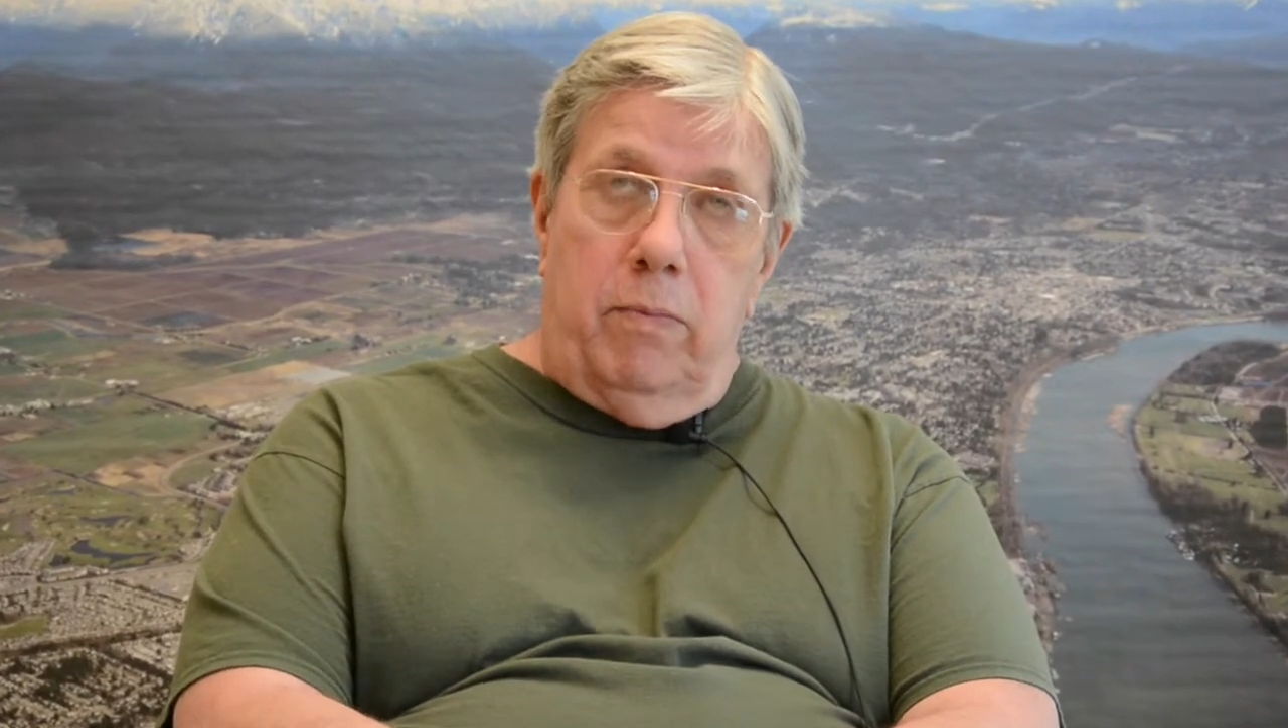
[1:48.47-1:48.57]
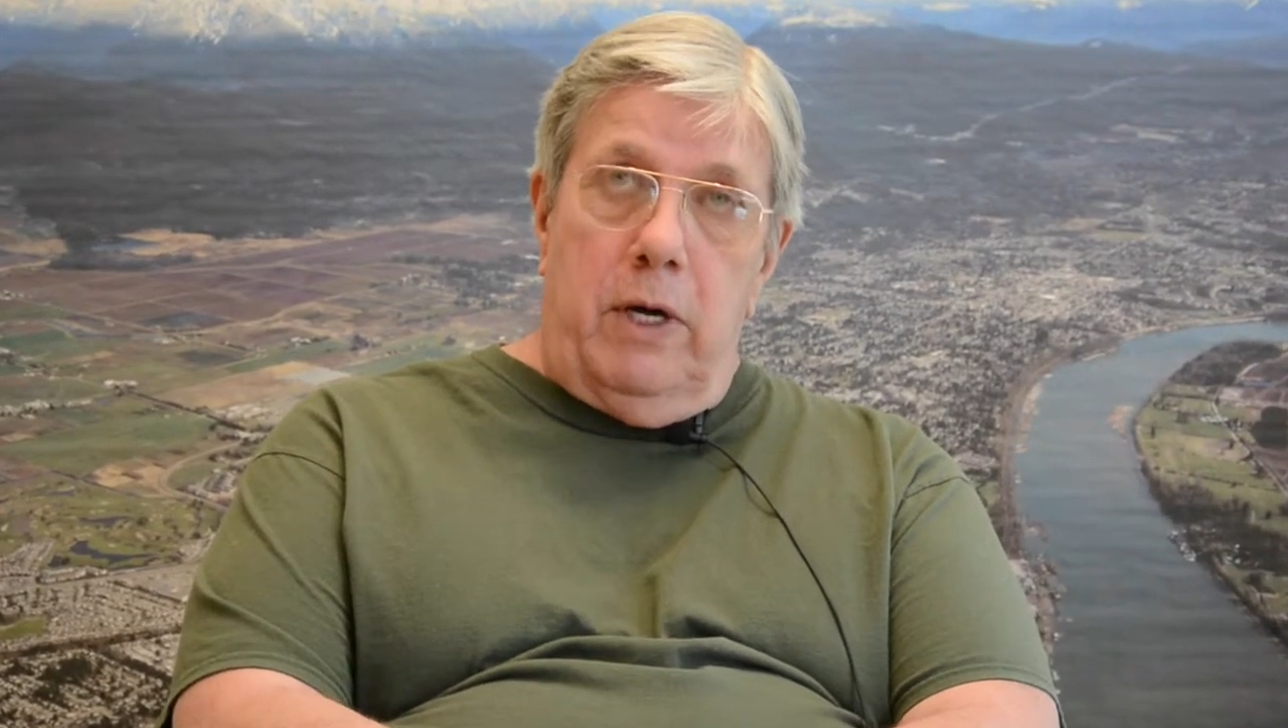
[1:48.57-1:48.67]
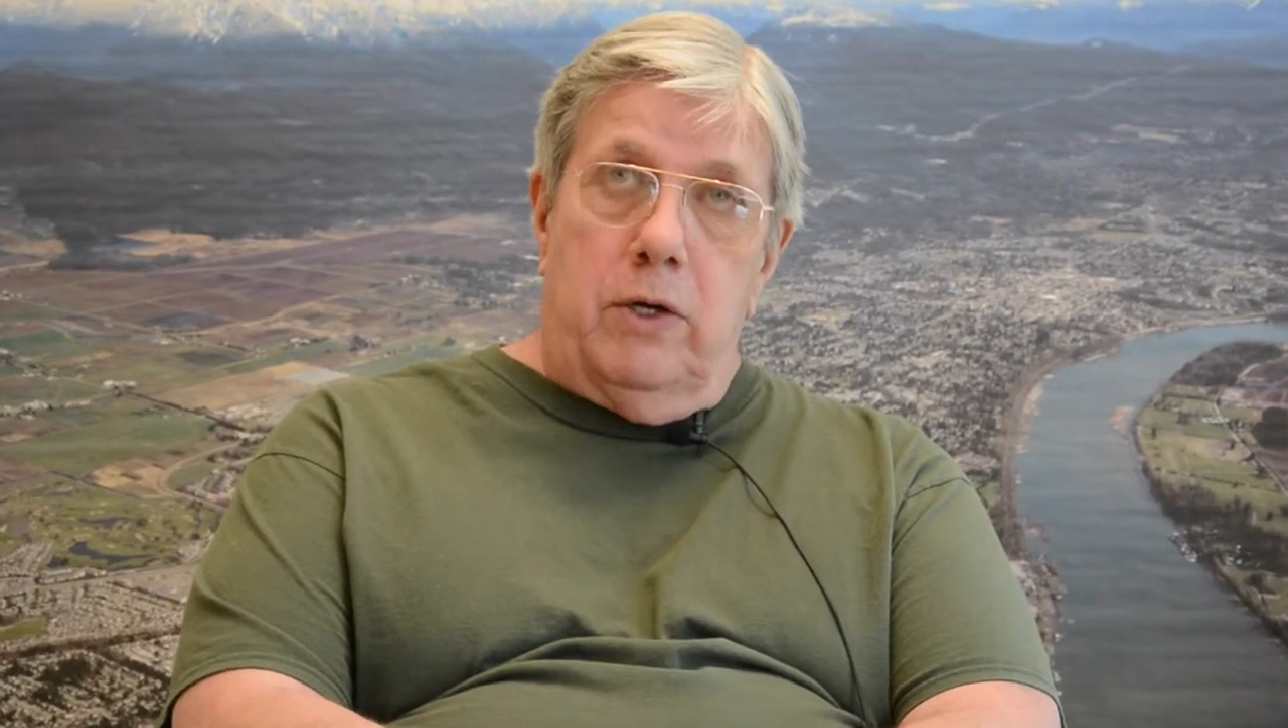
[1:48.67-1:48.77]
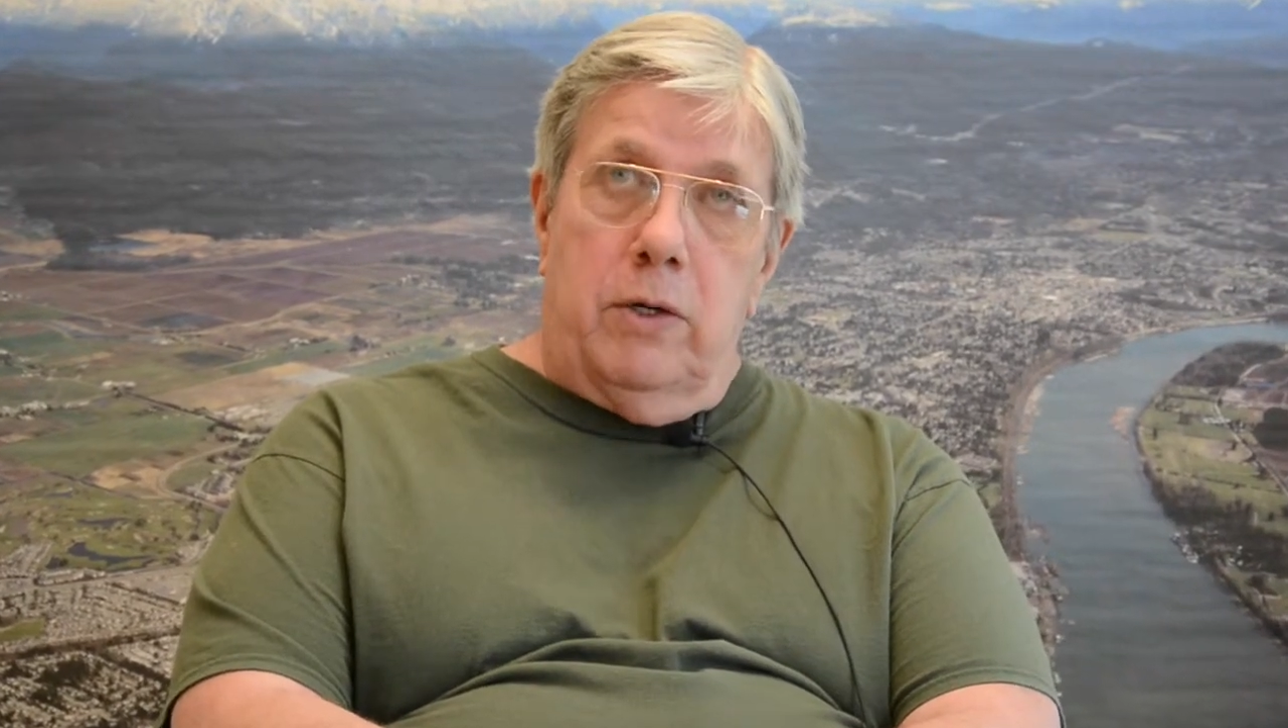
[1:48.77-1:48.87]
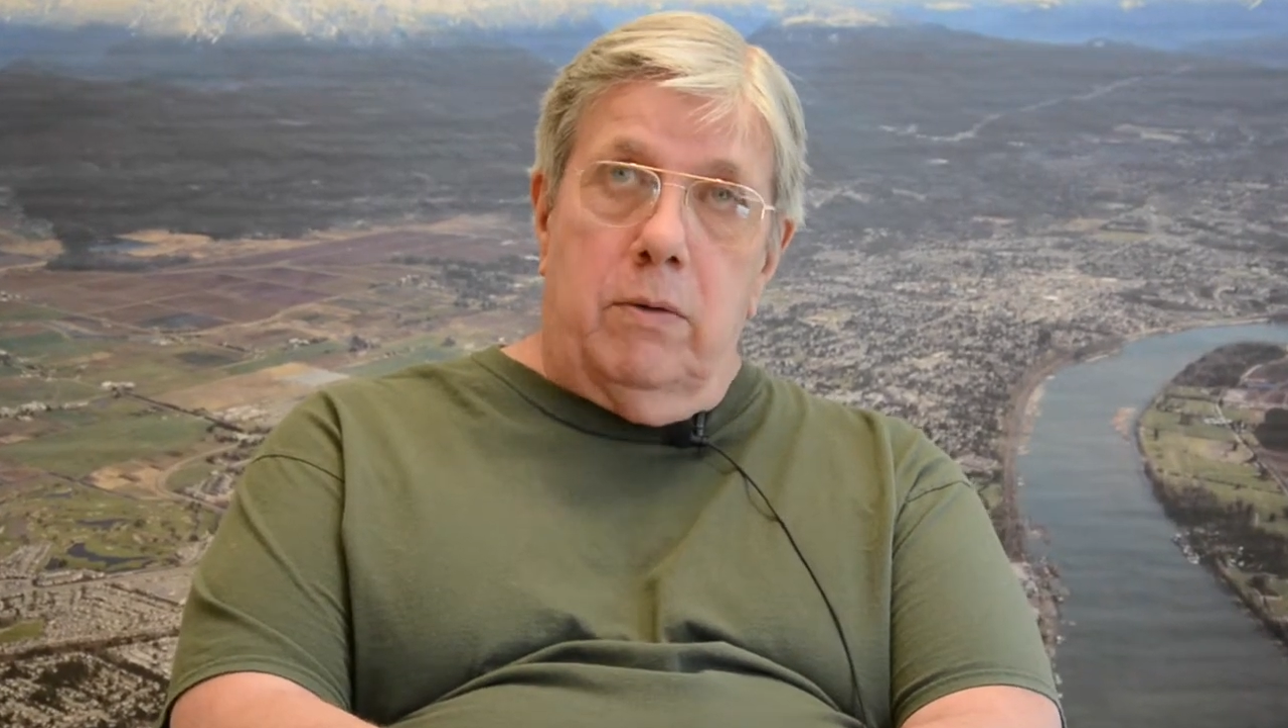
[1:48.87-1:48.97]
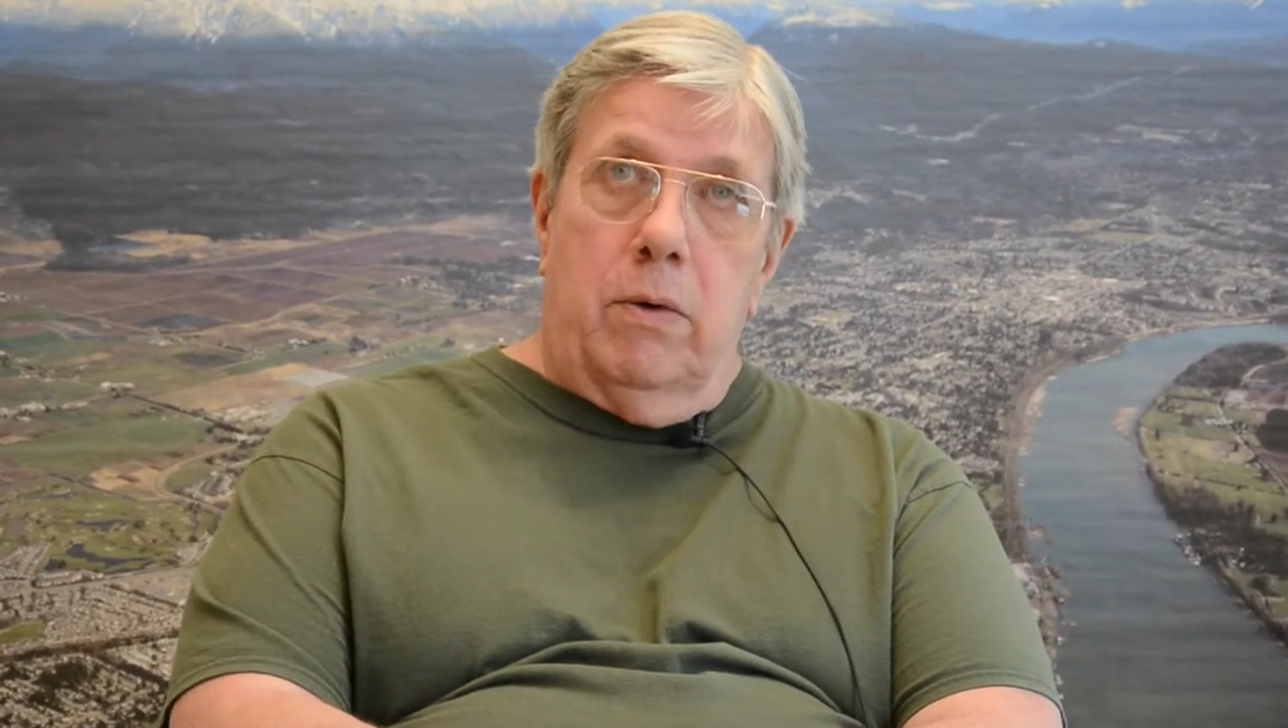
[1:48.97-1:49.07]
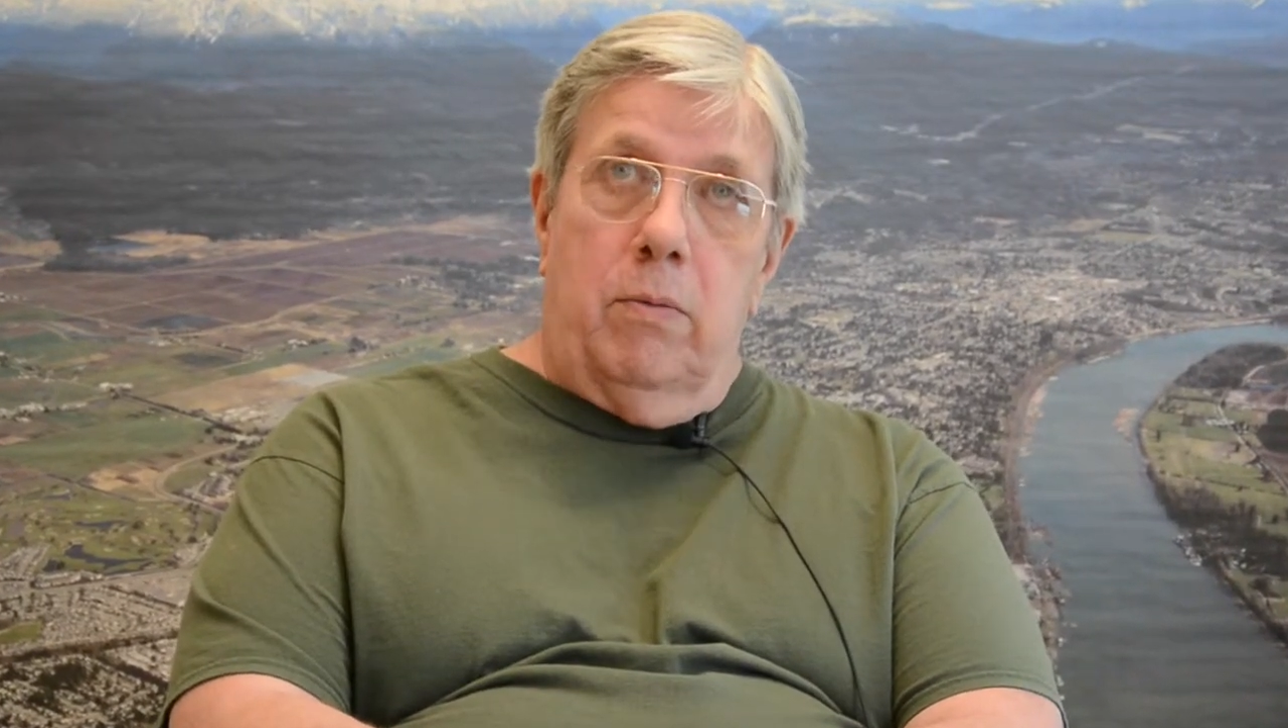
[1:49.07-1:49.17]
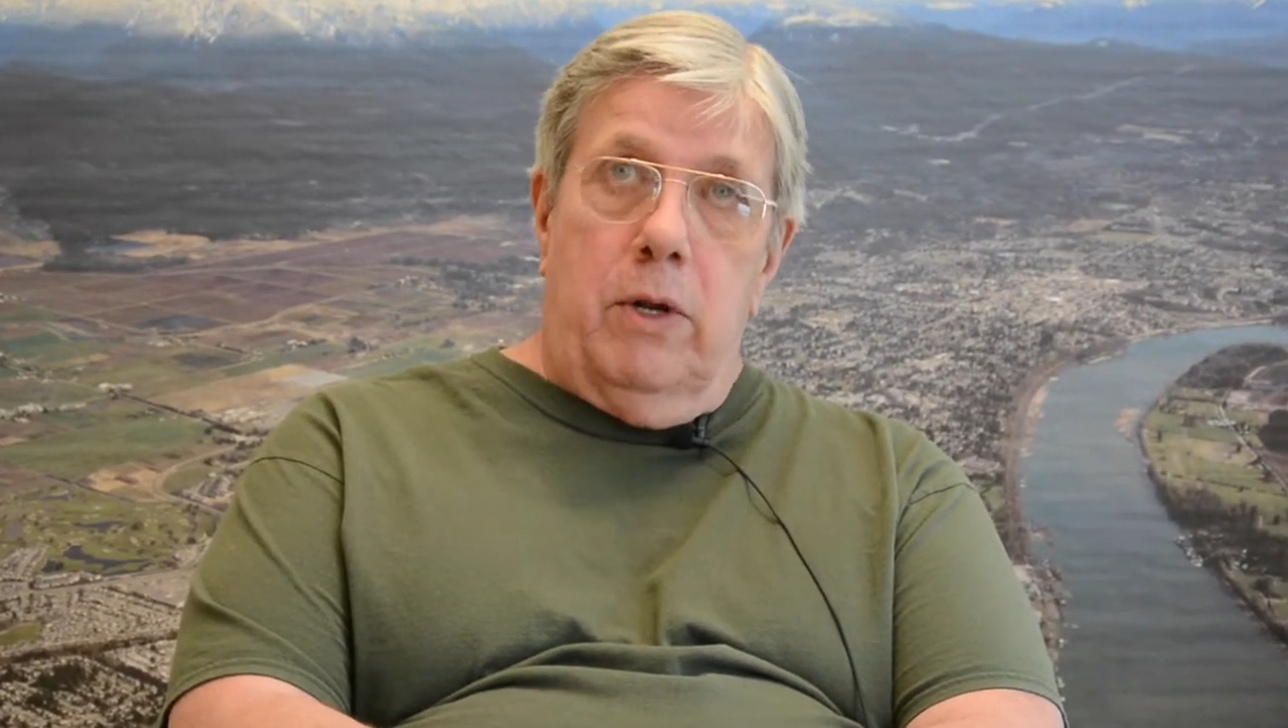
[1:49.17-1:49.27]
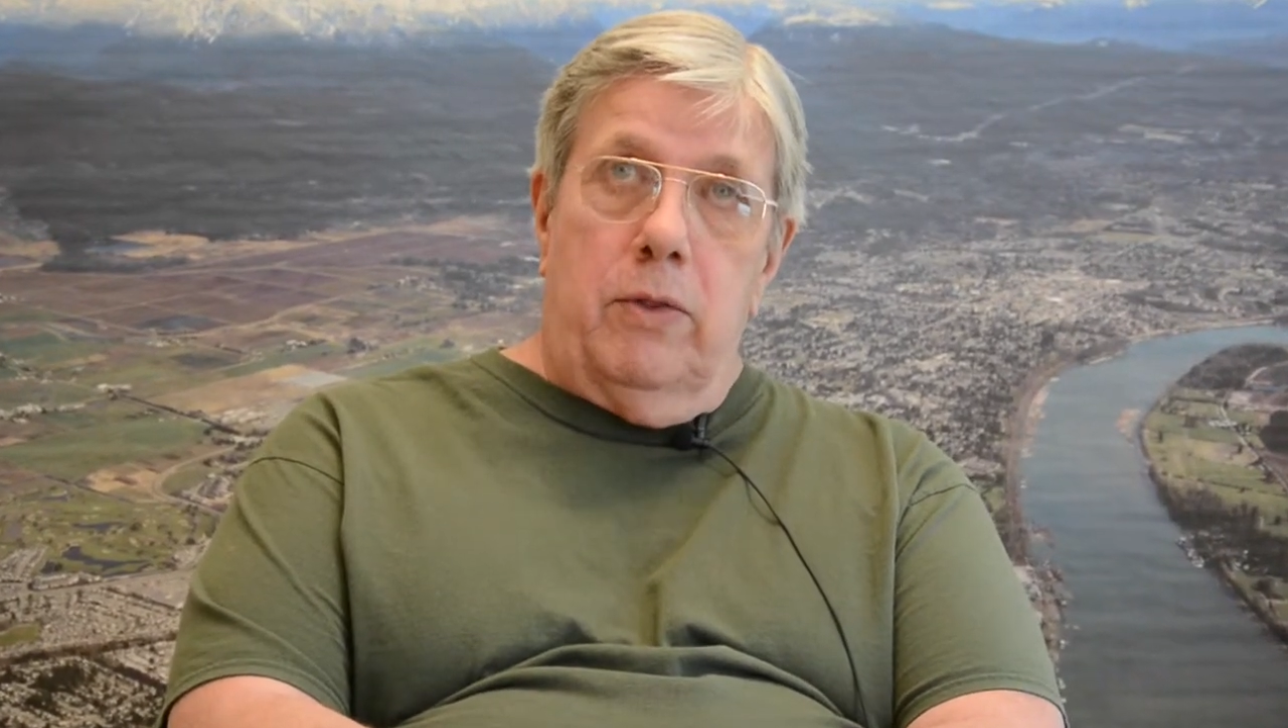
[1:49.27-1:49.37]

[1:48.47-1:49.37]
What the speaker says: of my children